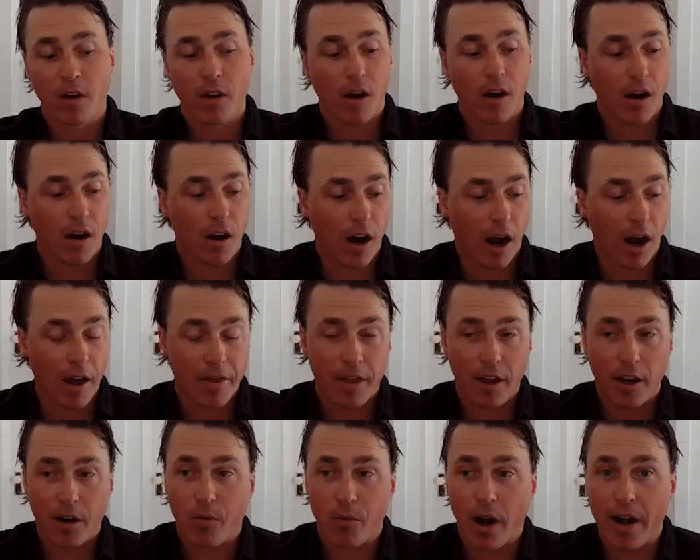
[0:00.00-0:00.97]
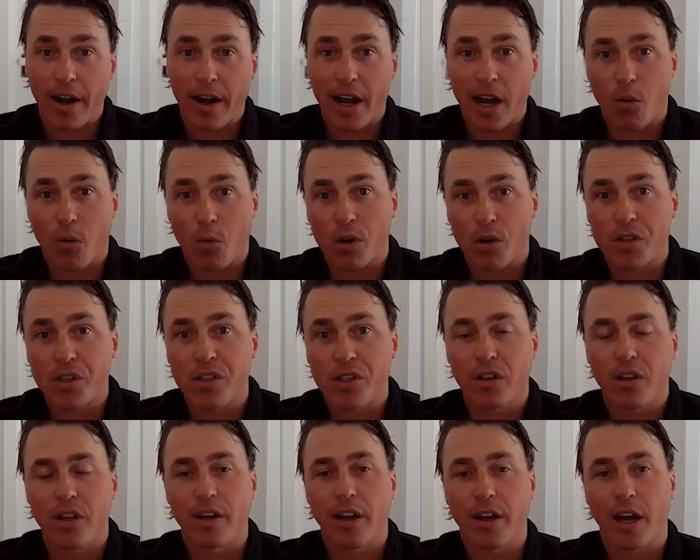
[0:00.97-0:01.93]
I think right now we're
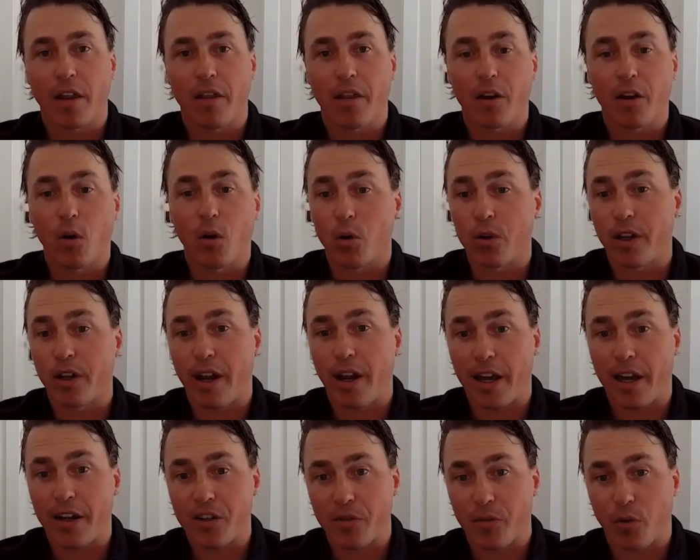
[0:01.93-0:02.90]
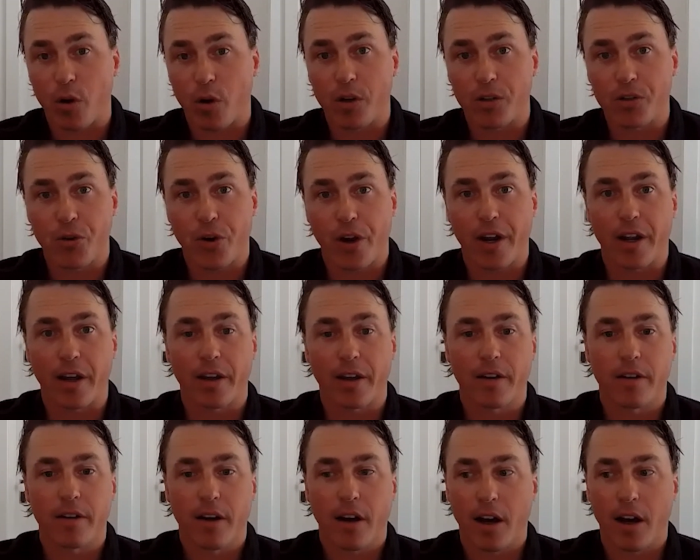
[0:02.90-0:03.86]
still in kind of the golden age of oil trading.
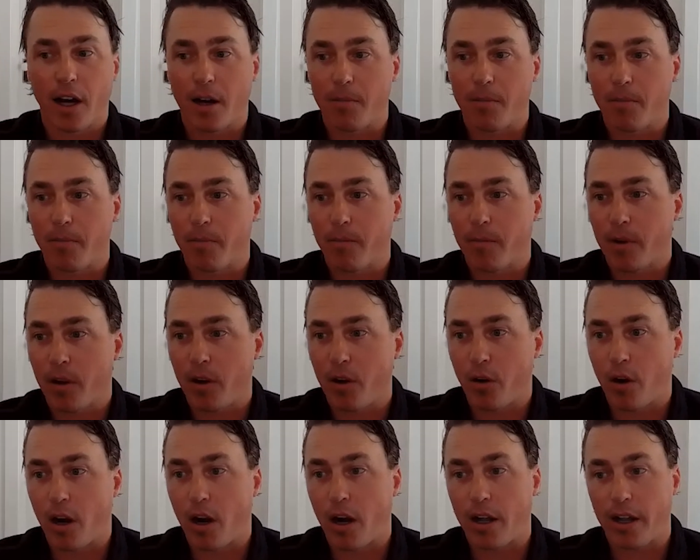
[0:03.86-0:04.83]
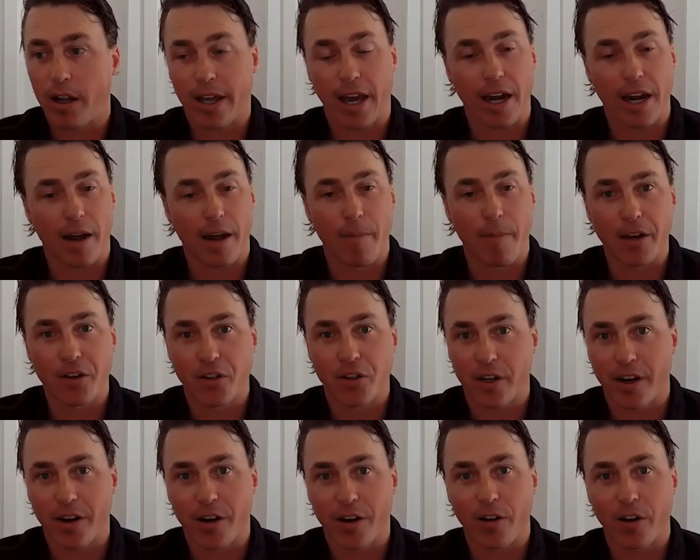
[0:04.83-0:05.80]
Again, I
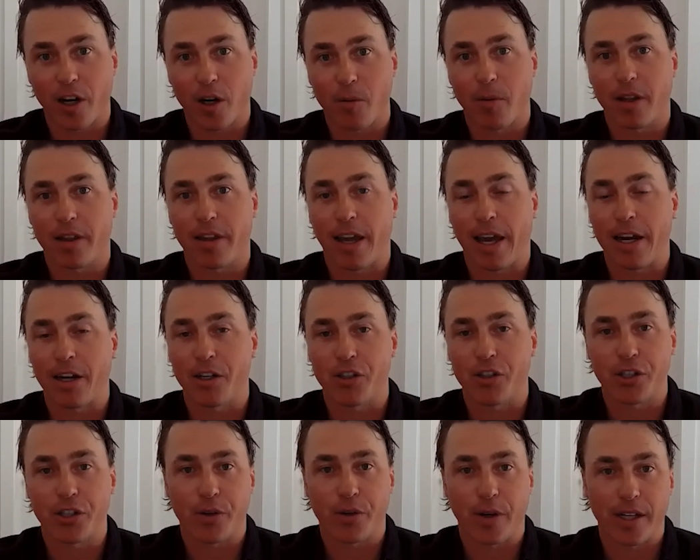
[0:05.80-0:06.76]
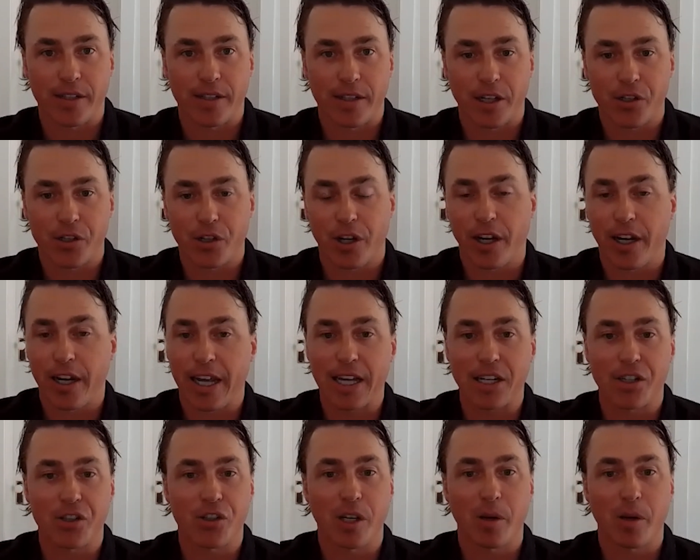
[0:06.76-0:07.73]
mentioned it earlier, but the energy transition and
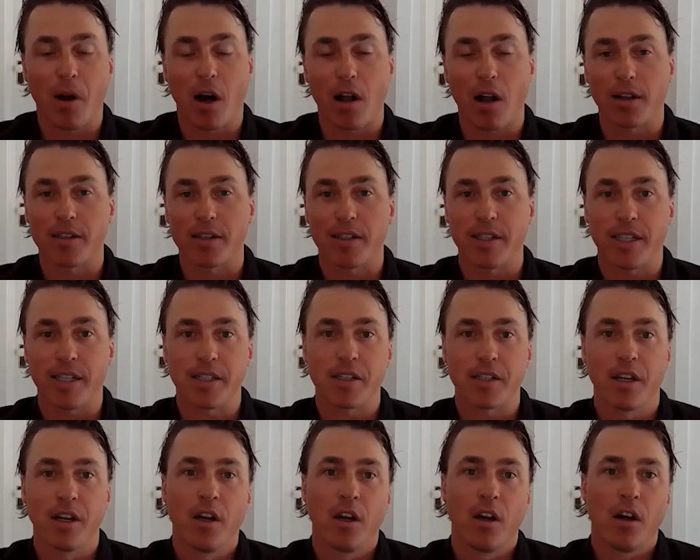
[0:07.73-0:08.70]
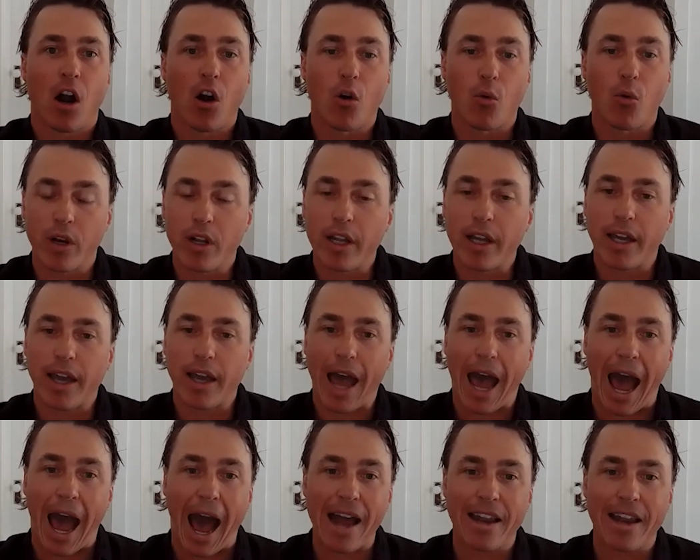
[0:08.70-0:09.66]
ESG policies are really
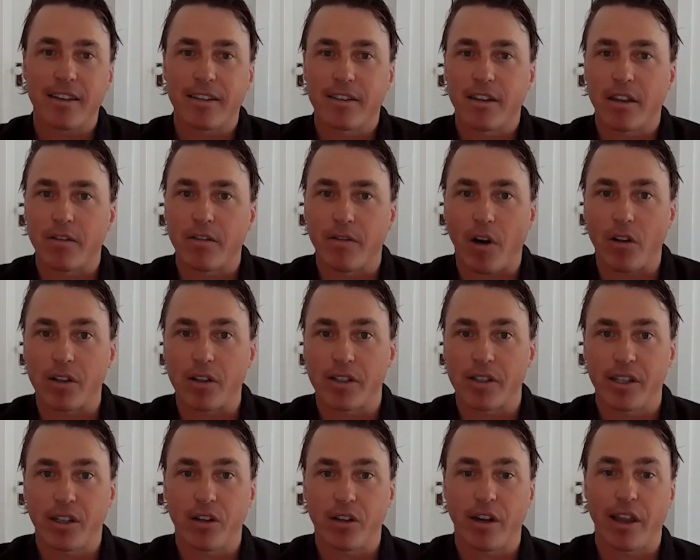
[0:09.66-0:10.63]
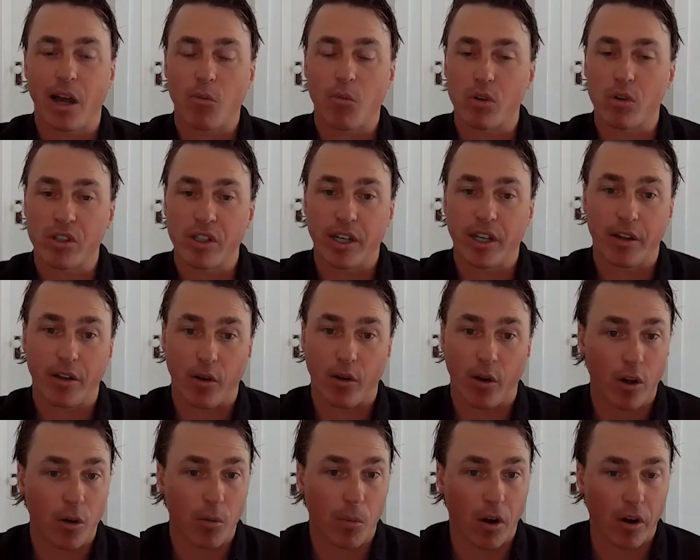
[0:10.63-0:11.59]
adding to the volatility that we're seeing in the
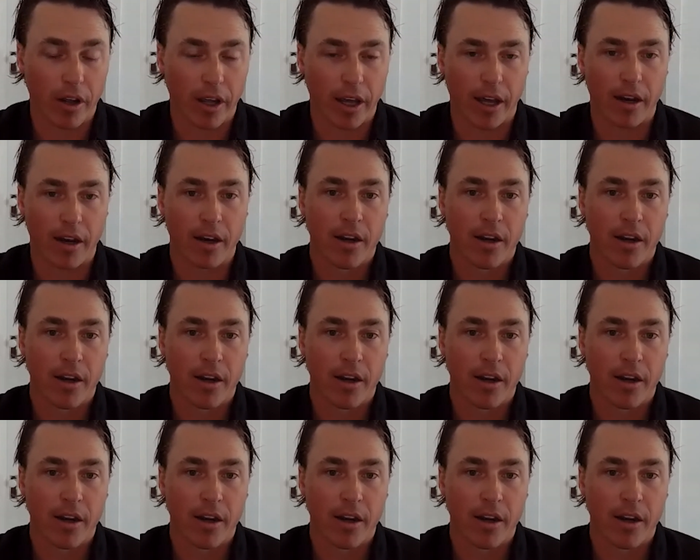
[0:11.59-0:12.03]
oil market.